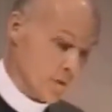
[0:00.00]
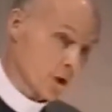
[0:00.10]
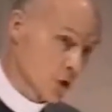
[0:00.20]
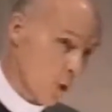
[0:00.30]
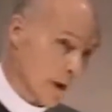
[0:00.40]
The
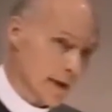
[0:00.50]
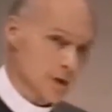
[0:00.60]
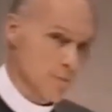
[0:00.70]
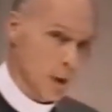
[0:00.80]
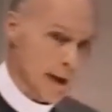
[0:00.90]
story
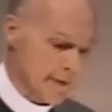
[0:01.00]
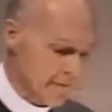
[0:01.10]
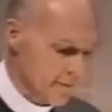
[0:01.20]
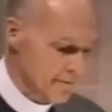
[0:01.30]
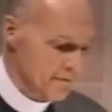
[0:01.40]
is
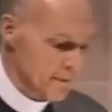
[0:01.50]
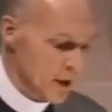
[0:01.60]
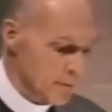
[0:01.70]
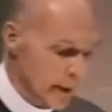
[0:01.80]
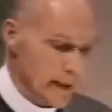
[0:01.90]
brief,
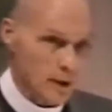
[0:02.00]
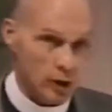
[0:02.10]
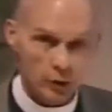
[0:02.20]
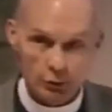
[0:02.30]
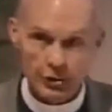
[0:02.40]
but
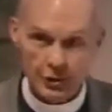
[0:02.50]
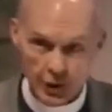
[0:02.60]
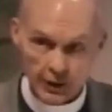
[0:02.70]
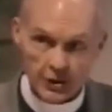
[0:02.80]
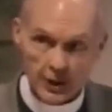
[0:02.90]
includes
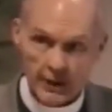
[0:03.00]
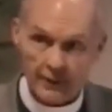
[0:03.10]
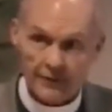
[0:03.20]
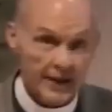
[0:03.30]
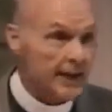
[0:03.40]
just
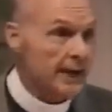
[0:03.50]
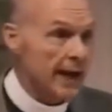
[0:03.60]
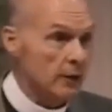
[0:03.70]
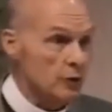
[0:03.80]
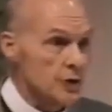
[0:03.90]
enough
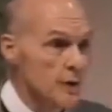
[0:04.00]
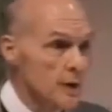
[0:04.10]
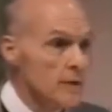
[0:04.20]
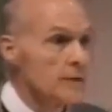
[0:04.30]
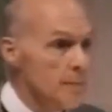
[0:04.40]
details
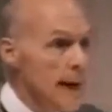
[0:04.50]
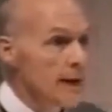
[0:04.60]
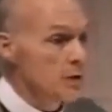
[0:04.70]
to make